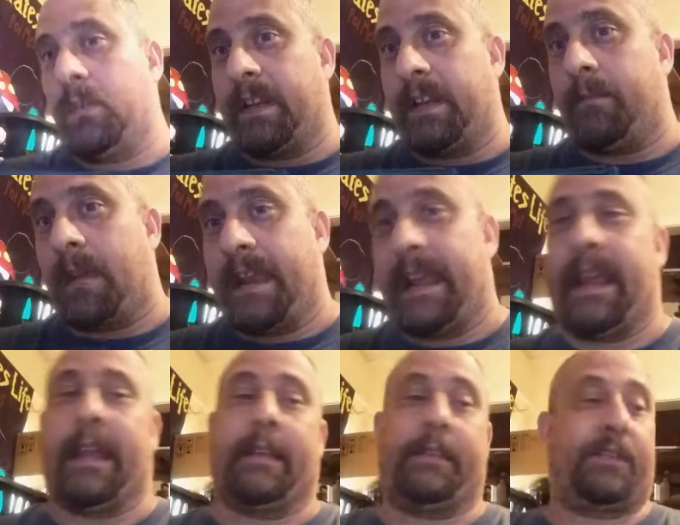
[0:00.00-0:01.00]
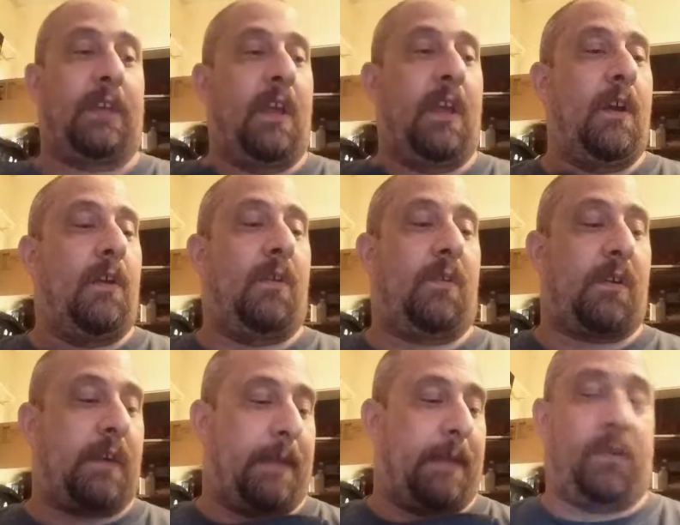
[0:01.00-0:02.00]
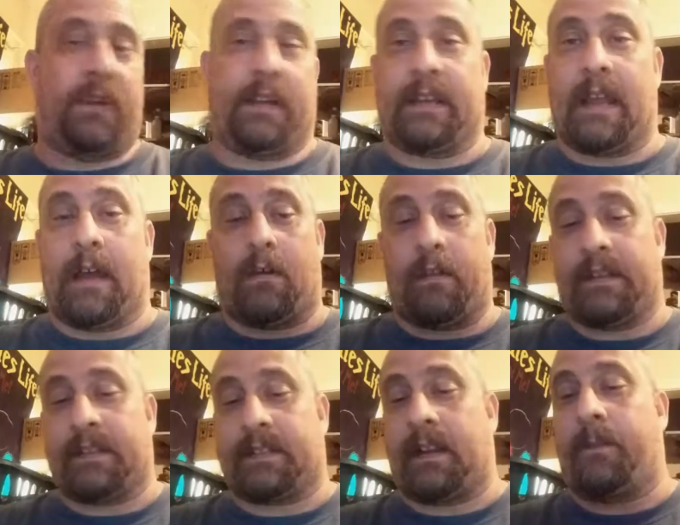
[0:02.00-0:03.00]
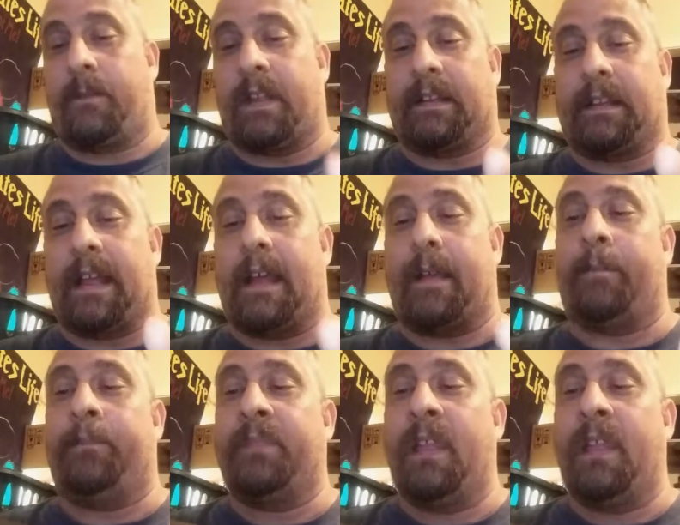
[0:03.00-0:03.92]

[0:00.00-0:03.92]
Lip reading: holding it in my hands or I put it down and stuff like that.